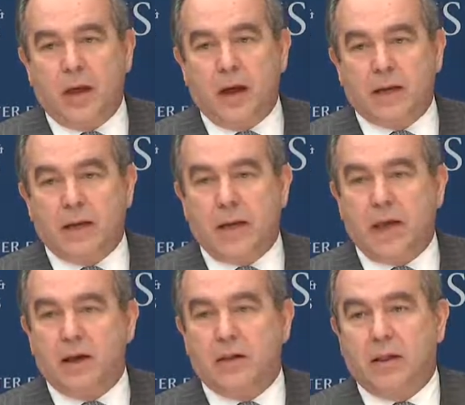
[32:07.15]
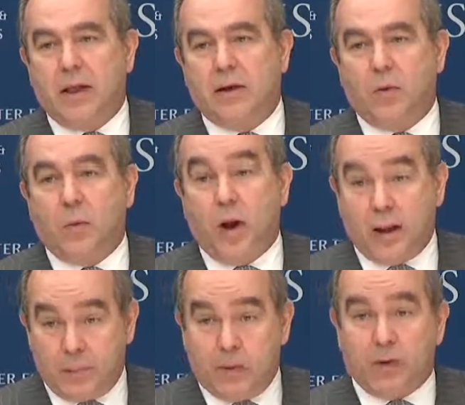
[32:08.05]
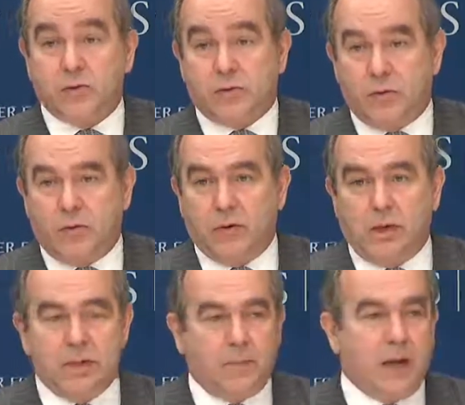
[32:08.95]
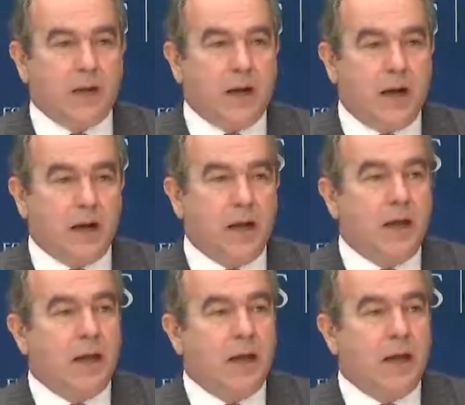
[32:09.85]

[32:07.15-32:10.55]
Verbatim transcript: uh, KL and Hawaii, but also in the Pentagon.